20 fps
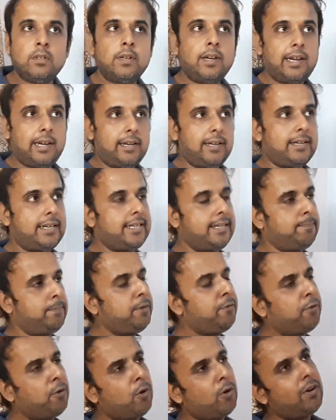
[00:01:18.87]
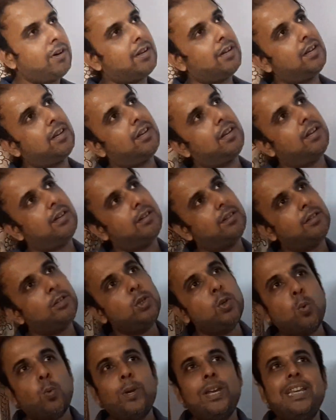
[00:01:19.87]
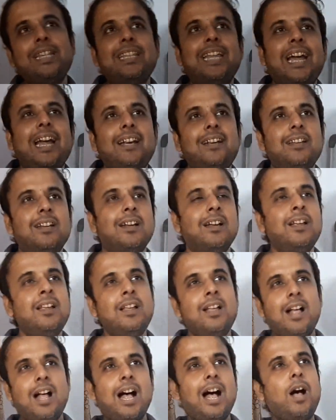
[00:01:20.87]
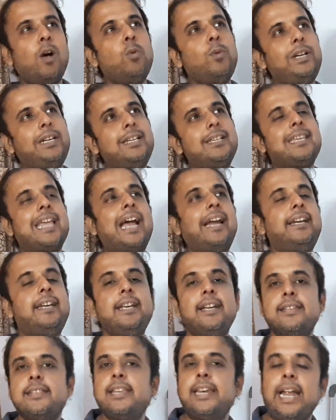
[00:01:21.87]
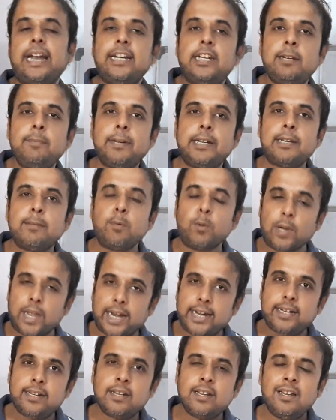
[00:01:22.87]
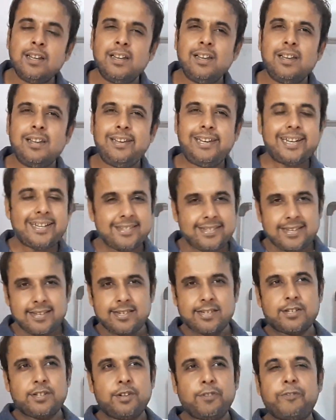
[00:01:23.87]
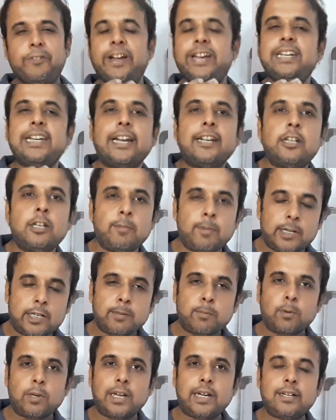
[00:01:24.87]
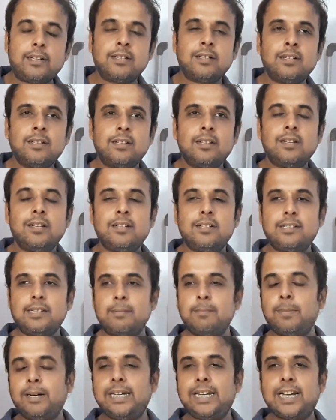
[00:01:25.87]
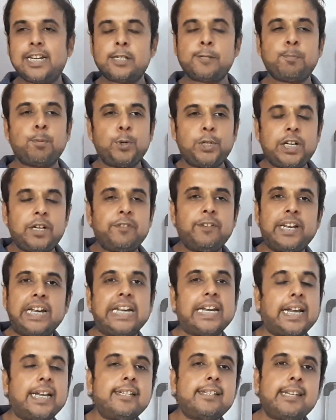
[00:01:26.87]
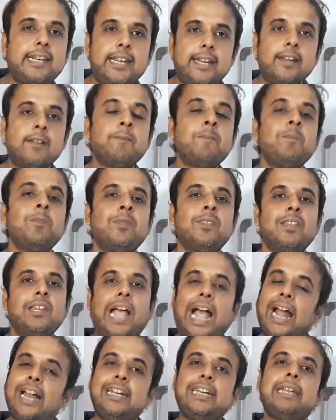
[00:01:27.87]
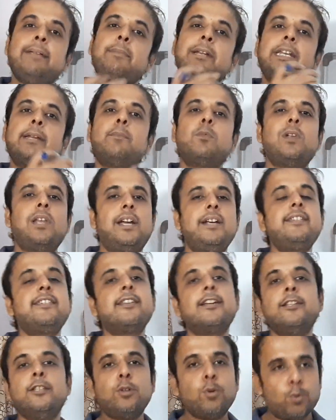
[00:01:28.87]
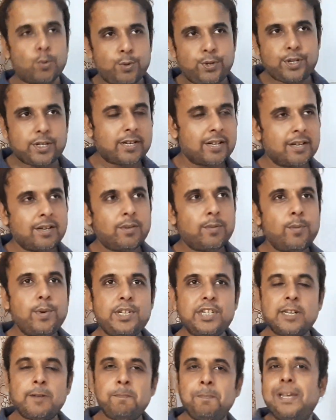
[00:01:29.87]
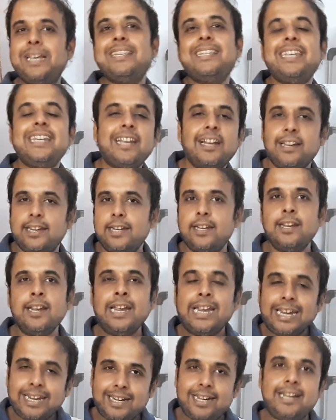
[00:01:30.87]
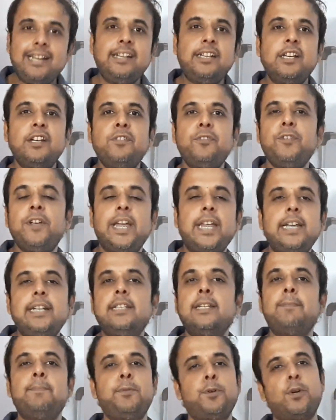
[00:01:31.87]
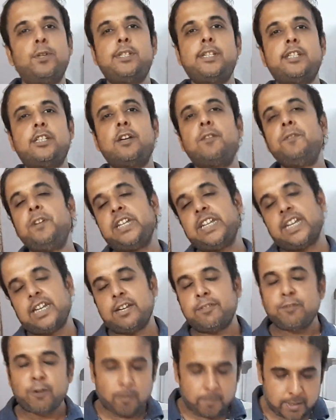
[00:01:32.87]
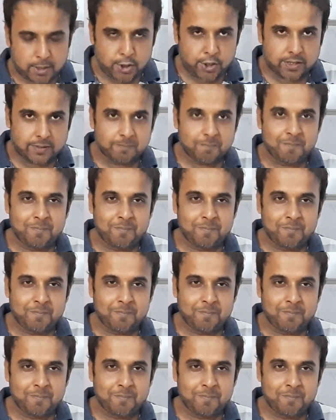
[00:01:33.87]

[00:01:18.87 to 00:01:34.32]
And before knowing that how it is acting as an antimetabolite, let us just define antimetabolite. Somebody has put it very nicely. Antimetabolites are those which are basically interfering the process of DNA formation.